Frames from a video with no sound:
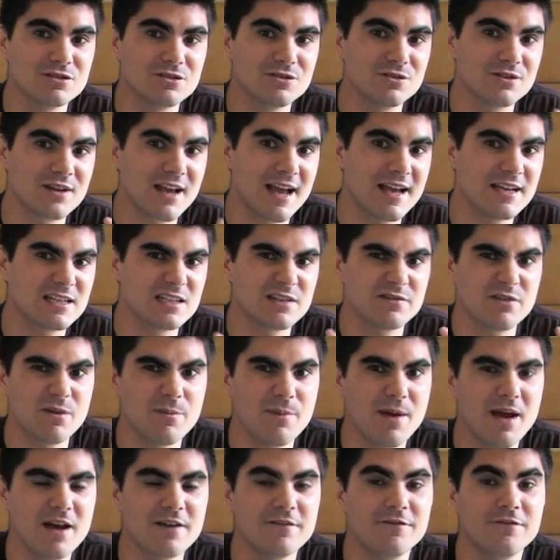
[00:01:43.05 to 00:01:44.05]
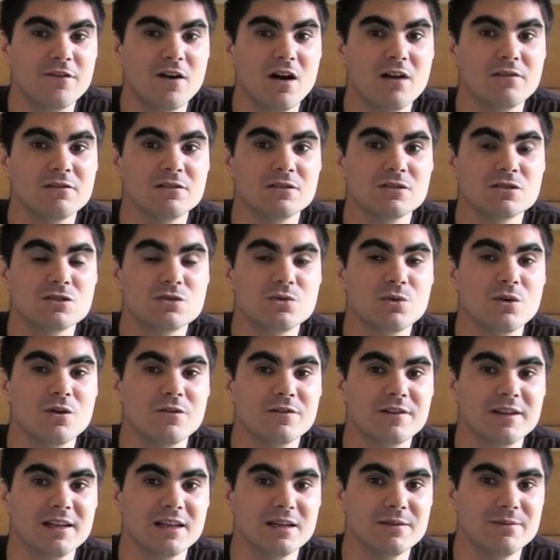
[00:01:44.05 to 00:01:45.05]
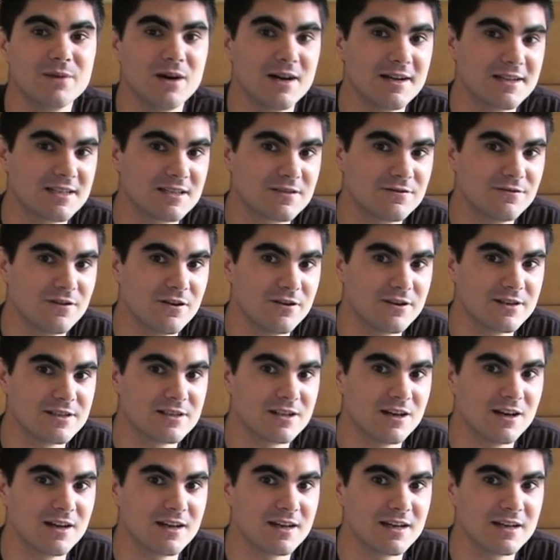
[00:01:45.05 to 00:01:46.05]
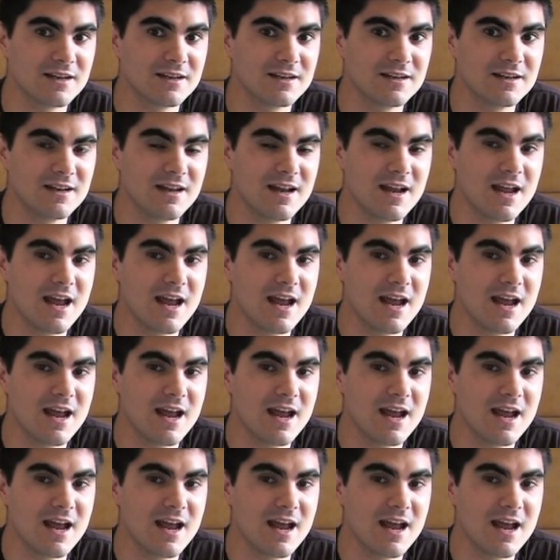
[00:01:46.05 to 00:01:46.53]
2 cache of about 512 kilobytes, very tiny.